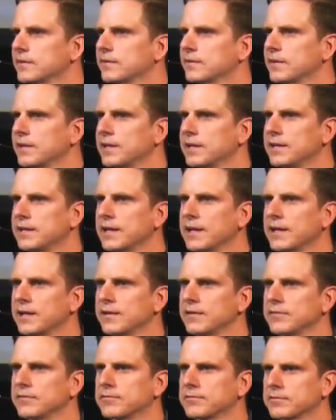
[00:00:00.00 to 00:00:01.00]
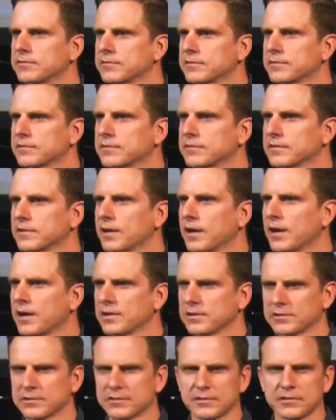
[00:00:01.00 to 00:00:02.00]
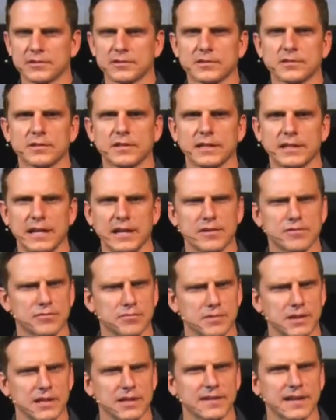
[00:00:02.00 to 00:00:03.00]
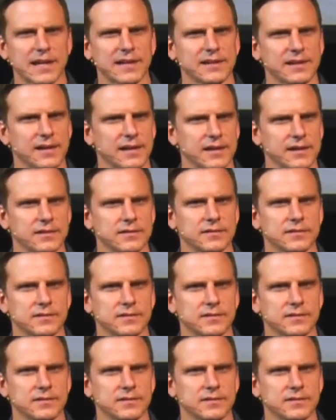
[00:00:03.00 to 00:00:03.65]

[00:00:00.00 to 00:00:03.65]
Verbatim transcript: that he gave us, he gave me that light